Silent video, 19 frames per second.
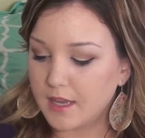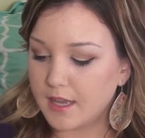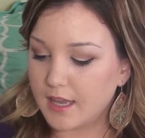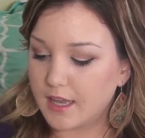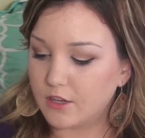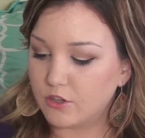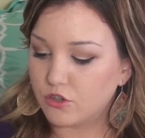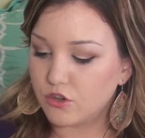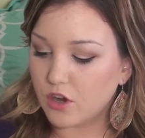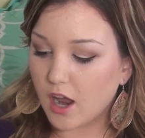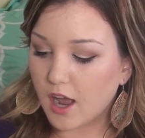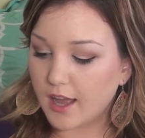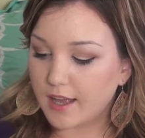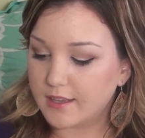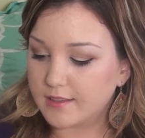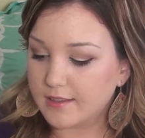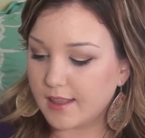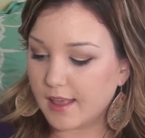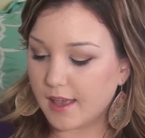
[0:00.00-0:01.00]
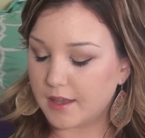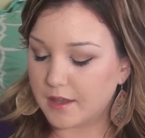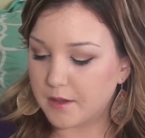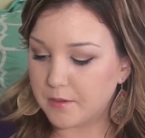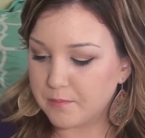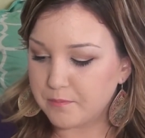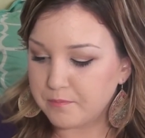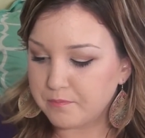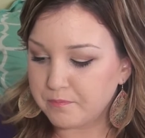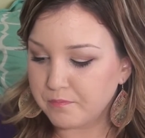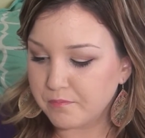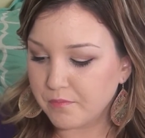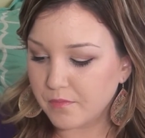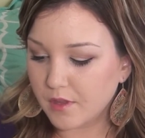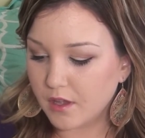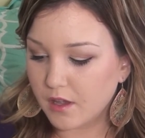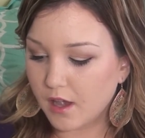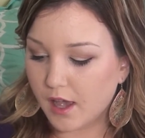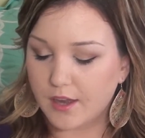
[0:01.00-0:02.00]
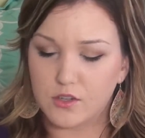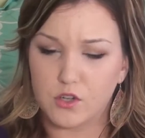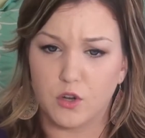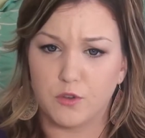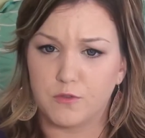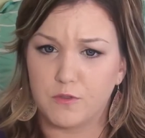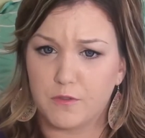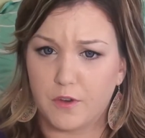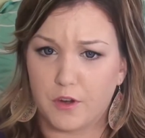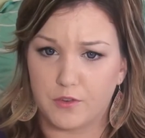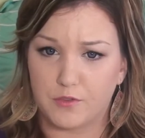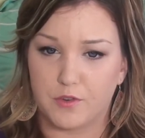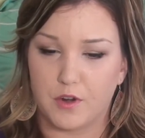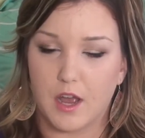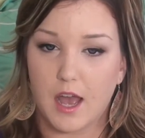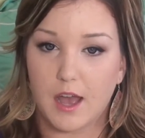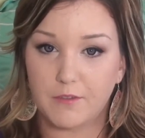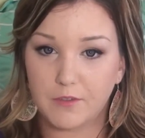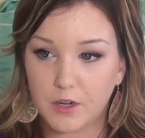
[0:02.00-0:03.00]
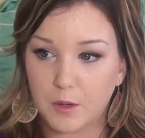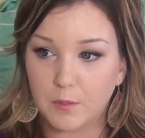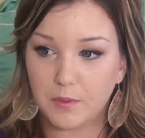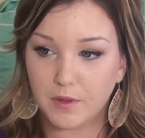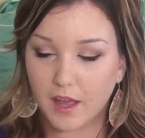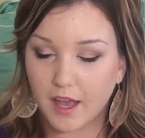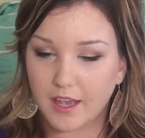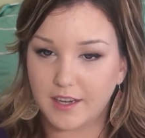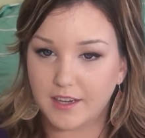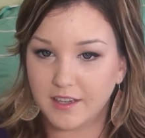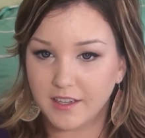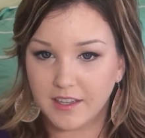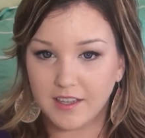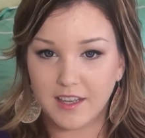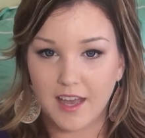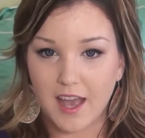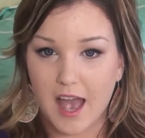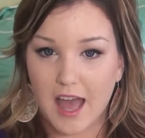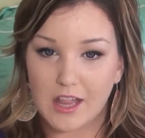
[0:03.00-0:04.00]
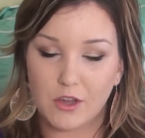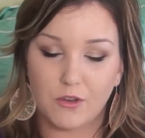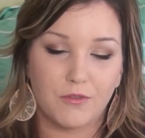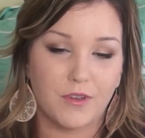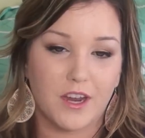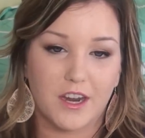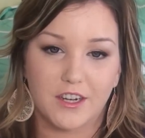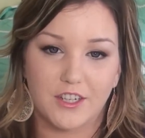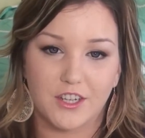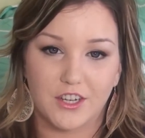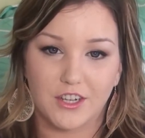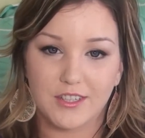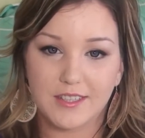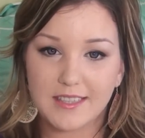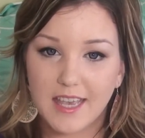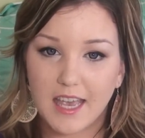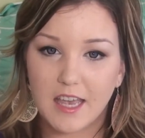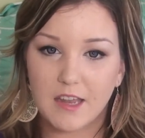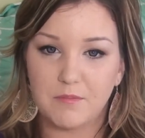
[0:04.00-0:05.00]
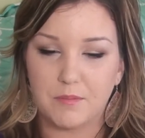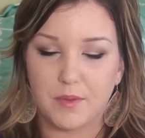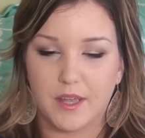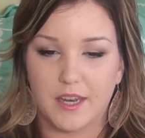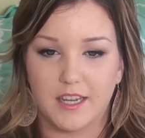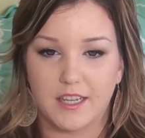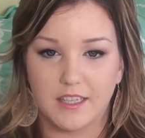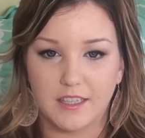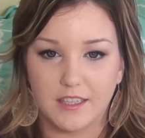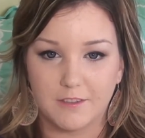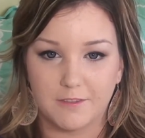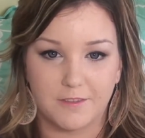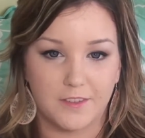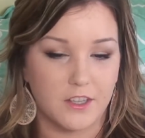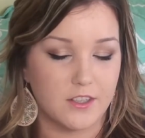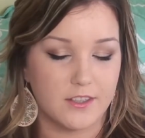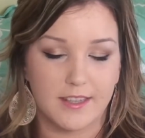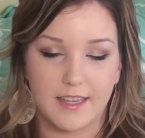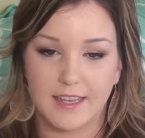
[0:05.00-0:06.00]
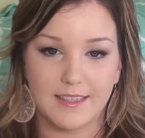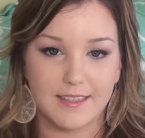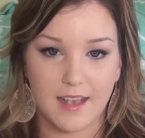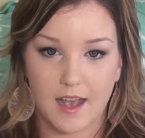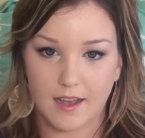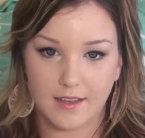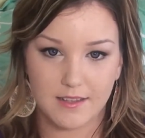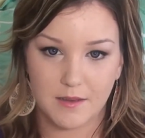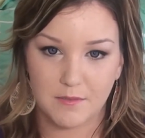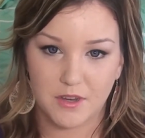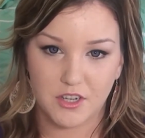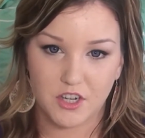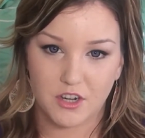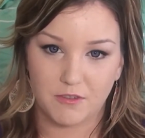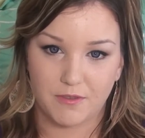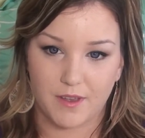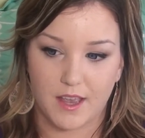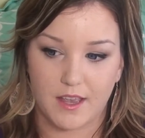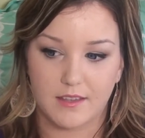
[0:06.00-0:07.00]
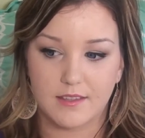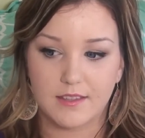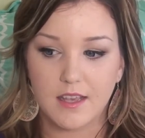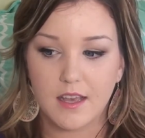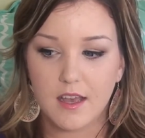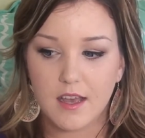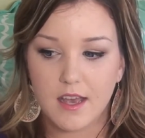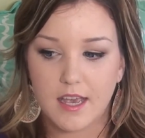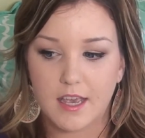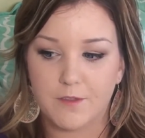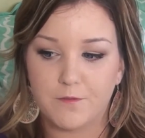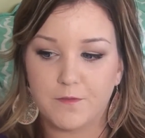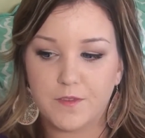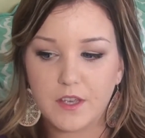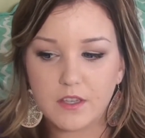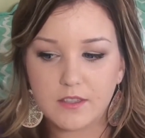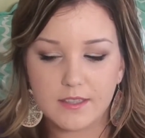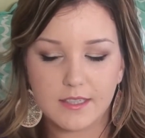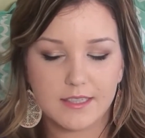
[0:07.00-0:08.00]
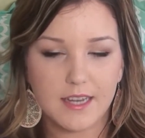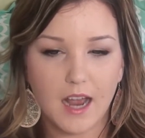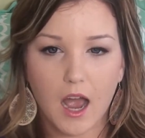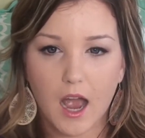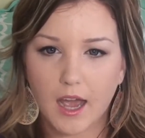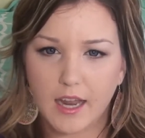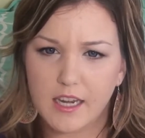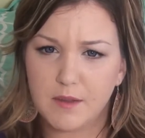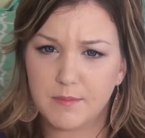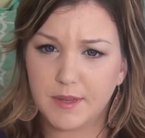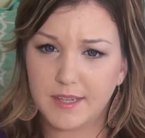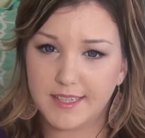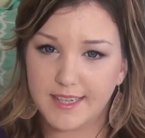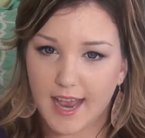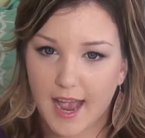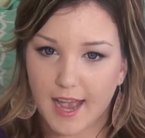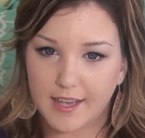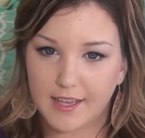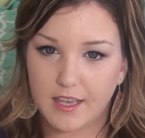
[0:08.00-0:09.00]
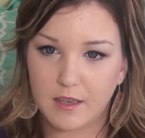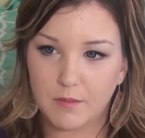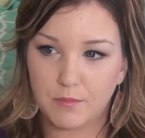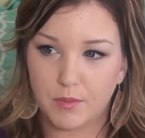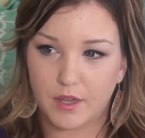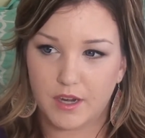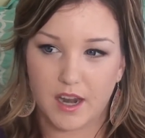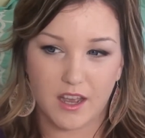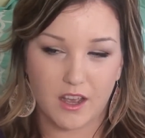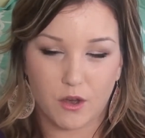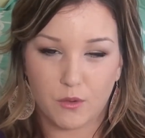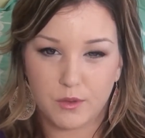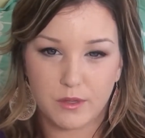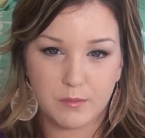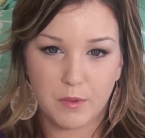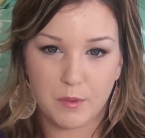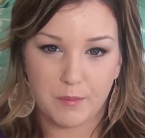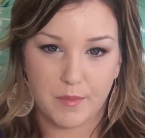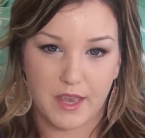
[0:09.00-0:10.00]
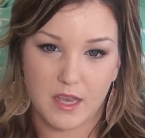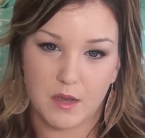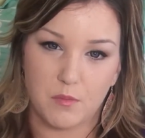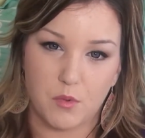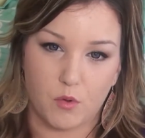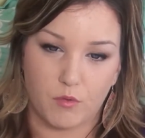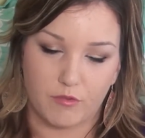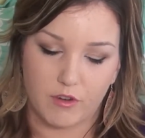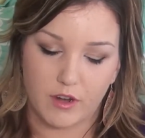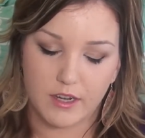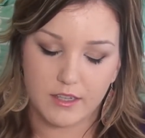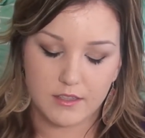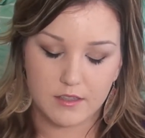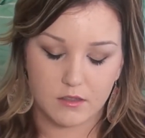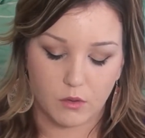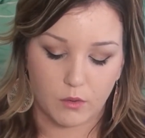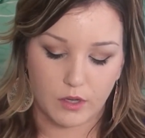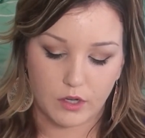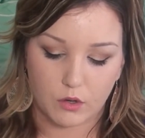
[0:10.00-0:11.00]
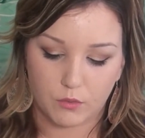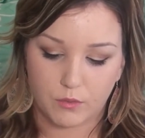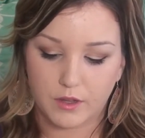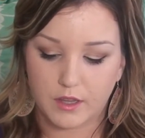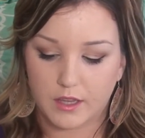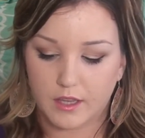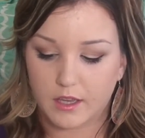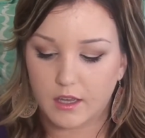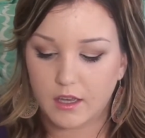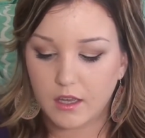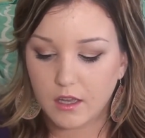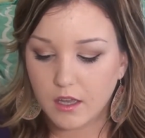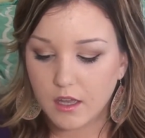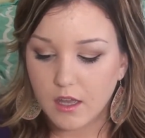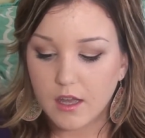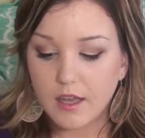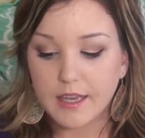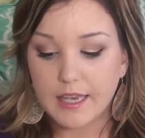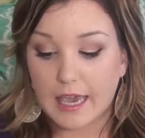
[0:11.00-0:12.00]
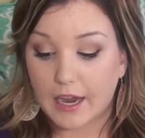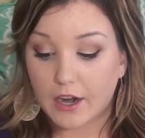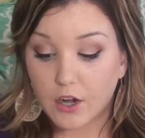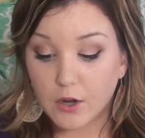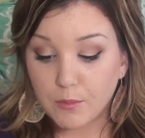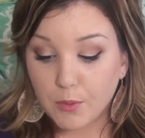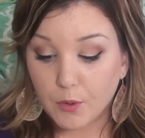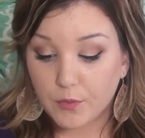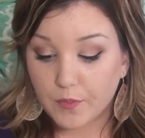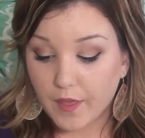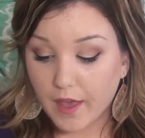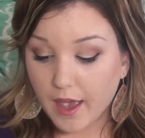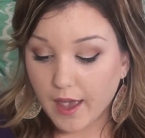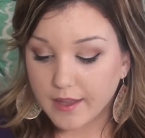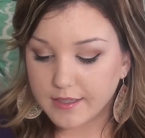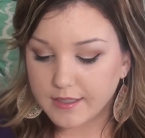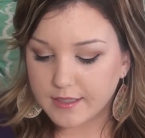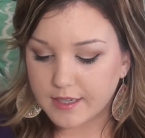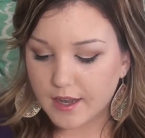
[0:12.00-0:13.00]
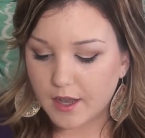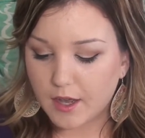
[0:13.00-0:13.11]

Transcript: It dries like, I don't know if you've ever applied aloe vera to your skin, but it feels the exact same on your face. It feels a tiny bit tacky, but I always put makeup over it, so I don't really care about that.